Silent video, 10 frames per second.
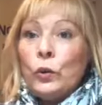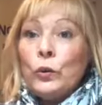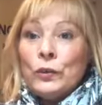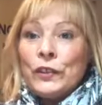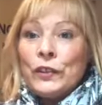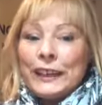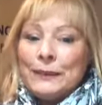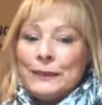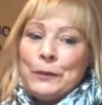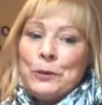So that's Thank been
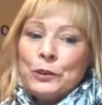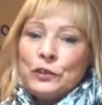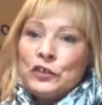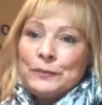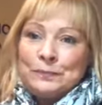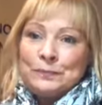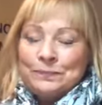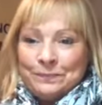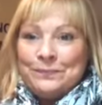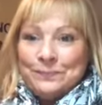brilliant.
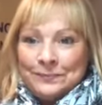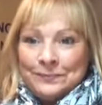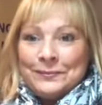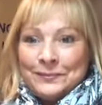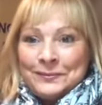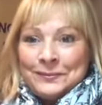Um, is there anything